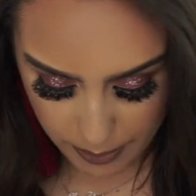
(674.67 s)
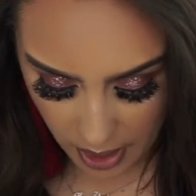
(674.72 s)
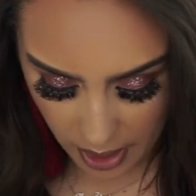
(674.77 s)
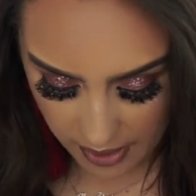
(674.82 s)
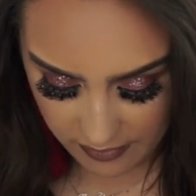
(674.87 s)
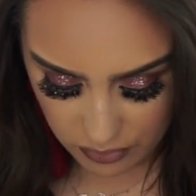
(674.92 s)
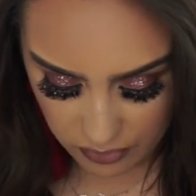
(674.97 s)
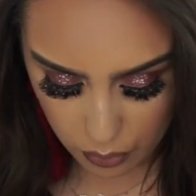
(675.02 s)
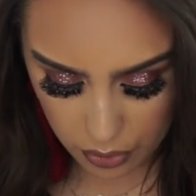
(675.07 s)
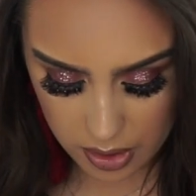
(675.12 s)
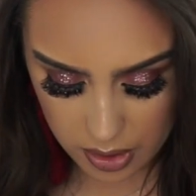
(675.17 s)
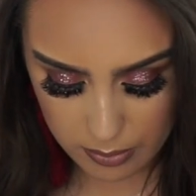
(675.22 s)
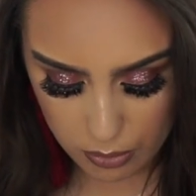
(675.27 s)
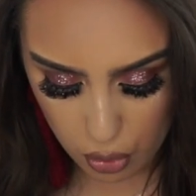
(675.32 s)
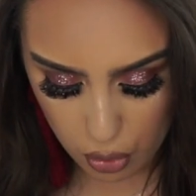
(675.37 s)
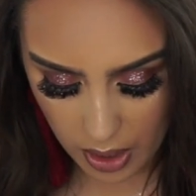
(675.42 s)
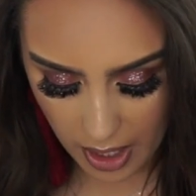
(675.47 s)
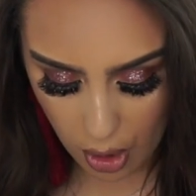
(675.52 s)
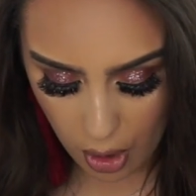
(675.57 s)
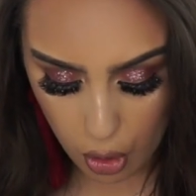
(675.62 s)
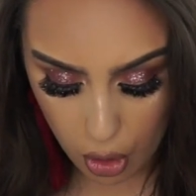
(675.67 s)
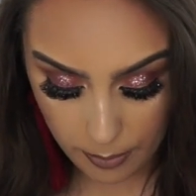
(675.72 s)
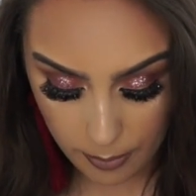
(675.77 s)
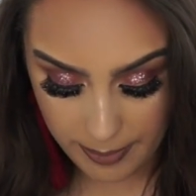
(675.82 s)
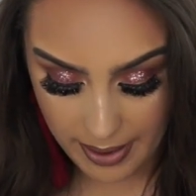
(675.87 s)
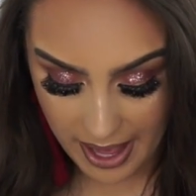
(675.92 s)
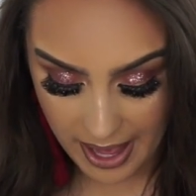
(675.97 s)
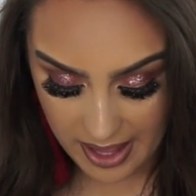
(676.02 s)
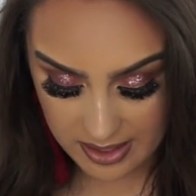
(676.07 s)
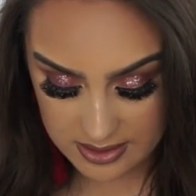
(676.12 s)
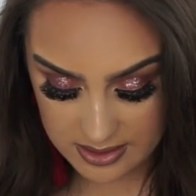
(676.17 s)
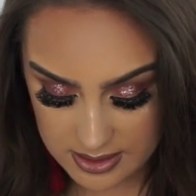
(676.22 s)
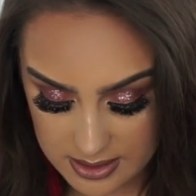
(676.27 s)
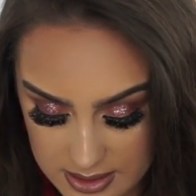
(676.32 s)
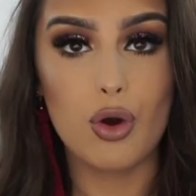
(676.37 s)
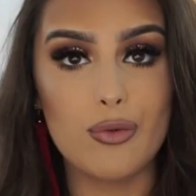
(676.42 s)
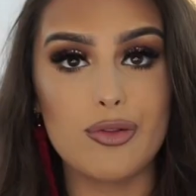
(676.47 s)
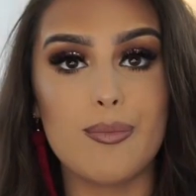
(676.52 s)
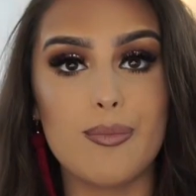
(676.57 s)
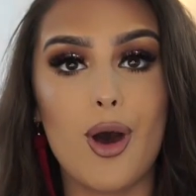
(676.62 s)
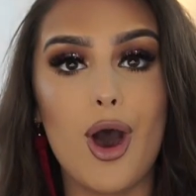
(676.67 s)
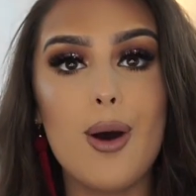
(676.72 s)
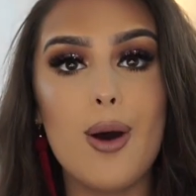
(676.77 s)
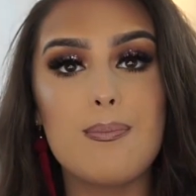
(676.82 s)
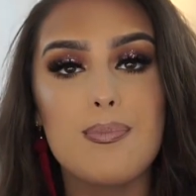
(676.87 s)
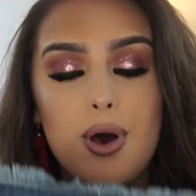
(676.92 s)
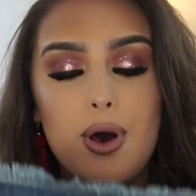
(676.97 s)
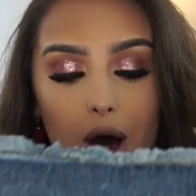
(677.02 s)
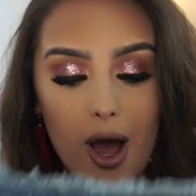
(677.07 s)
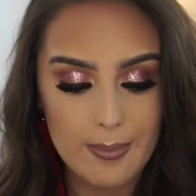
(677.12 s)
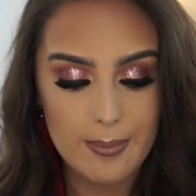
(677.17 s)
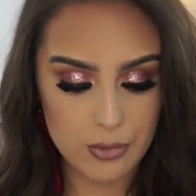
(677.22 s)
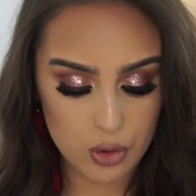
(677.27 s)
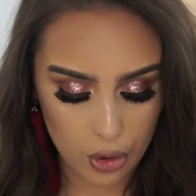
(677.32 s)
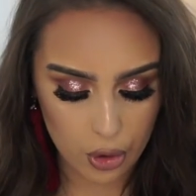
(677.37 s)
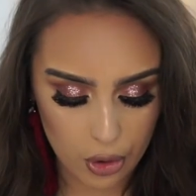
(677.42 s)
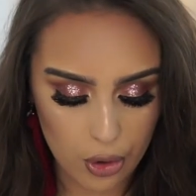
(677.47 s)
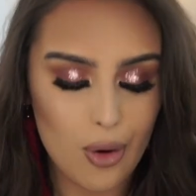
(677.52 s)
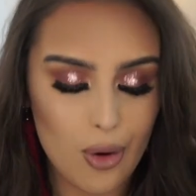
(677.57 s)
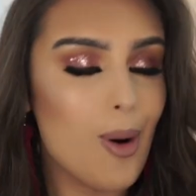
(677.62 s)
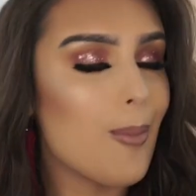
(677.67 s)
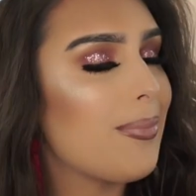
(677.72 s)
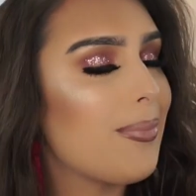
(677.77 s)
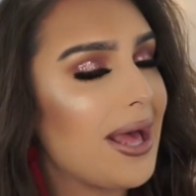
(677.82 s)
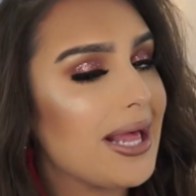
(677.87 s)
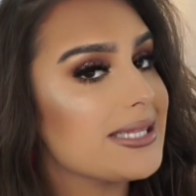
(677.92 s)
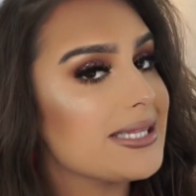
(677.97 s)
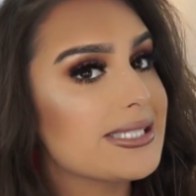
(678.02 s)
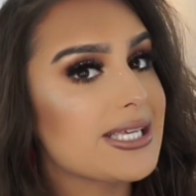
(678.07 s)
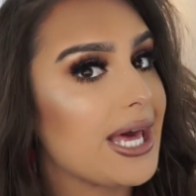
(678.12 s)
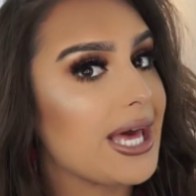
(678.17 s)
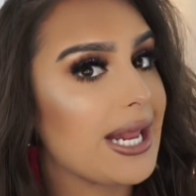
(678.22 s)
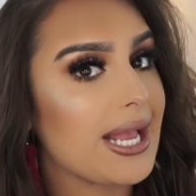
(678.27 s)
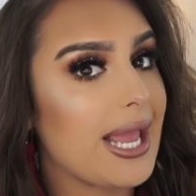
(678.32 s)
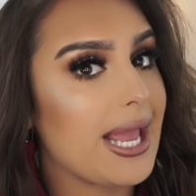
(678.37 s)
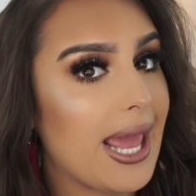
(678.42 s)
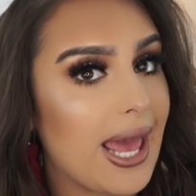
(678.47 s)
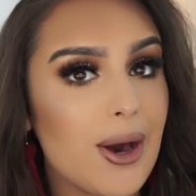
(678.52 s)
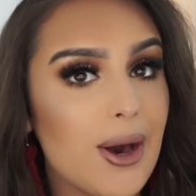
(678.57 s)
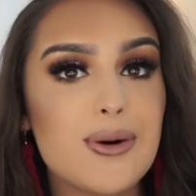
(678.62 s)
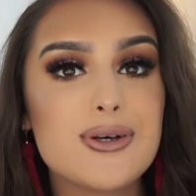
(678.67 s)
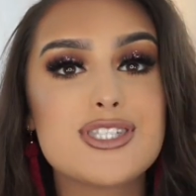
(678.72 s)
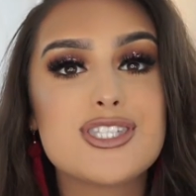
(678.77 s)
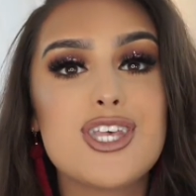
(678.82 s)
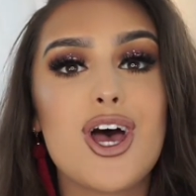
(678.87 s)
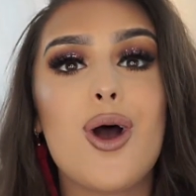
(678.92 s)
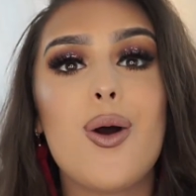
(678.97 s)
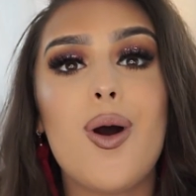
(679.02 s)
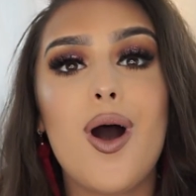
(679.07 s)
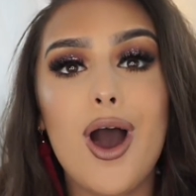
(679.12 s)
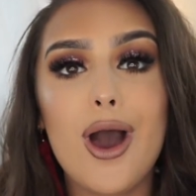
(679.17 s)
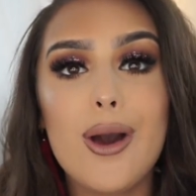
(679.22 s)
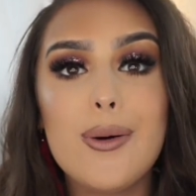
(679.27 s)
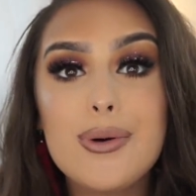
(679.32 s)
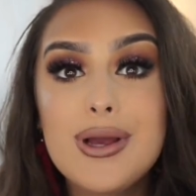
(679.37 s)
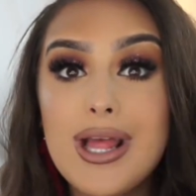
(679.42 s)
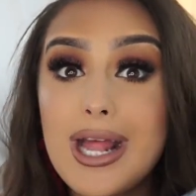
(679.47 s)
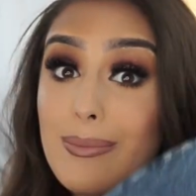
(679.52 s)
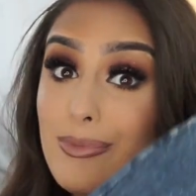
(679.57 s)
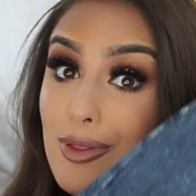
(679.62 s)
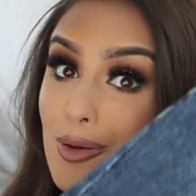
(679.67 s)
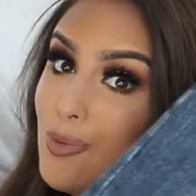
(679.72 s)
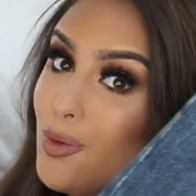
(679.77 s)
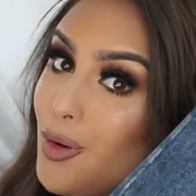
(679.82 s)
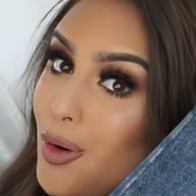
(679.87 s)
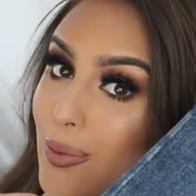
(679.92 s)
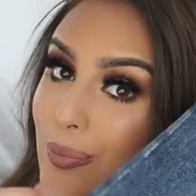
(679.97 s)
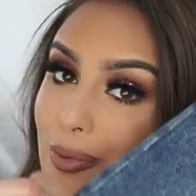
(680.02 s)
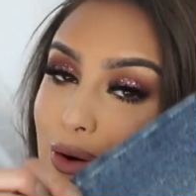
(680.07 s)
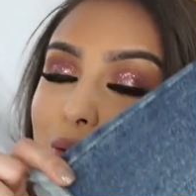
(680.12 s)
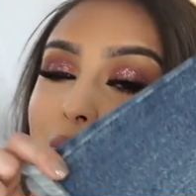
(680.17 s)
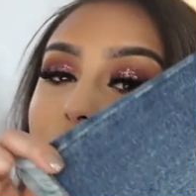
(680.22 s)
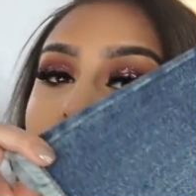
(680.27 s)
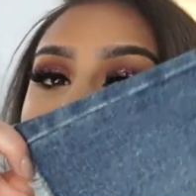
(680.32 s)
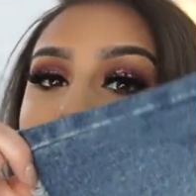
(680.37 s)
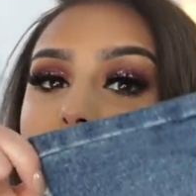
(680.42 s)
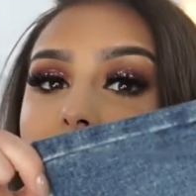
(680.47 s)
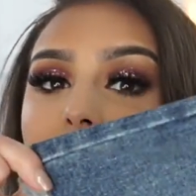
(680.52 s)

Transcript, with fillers: But if you want them more like hot pants, roll them up, but I'm not a hot pants kind of gal, so I will keep them normal,